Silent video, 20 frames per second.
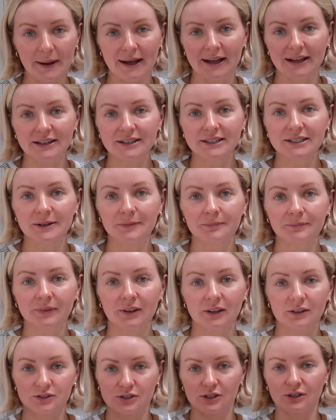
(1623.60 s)
bed
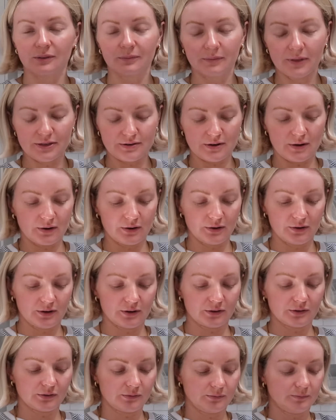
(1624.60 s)
to throw
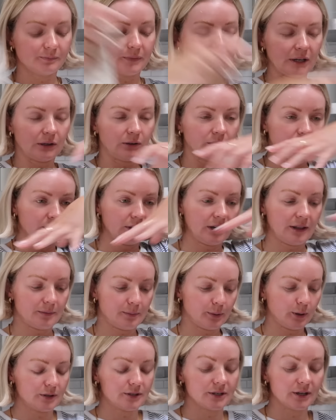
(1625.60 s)
along like the
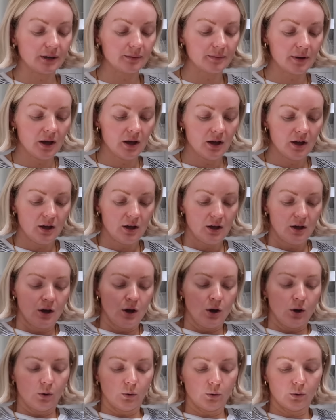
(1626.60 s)
bottom
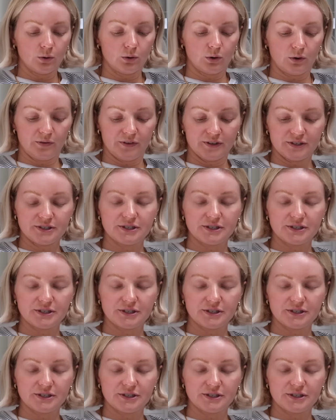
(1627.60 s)
or on the